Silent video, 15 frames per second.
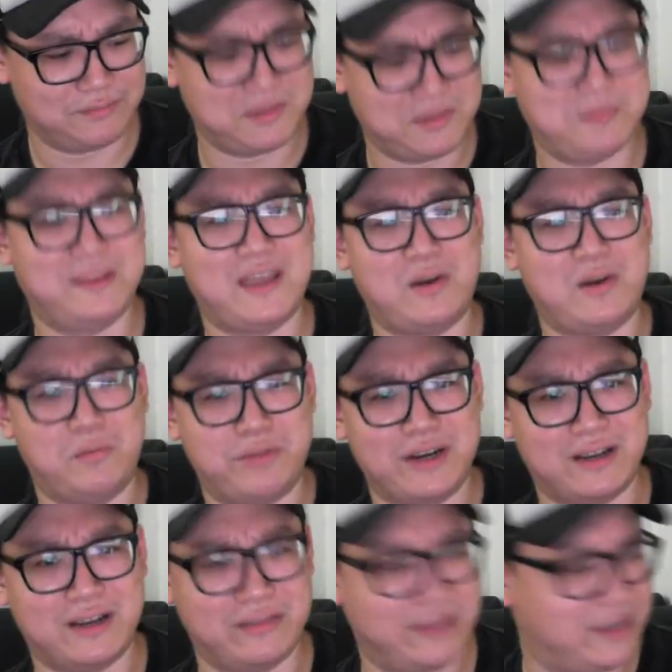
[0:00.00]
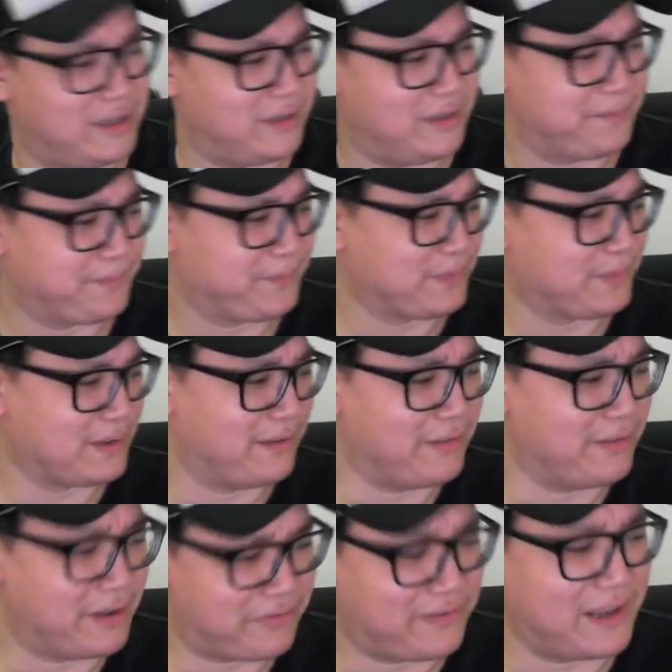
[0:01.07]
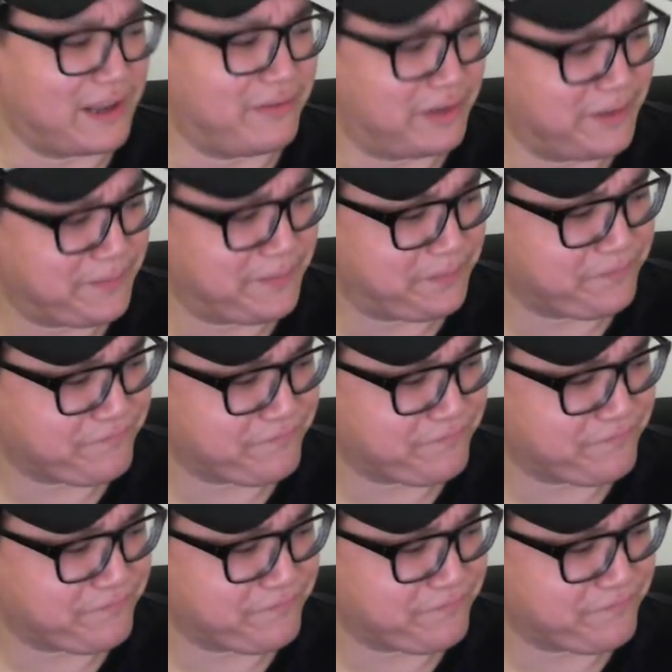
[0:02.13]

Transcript: Maybe that will bring up the flavor.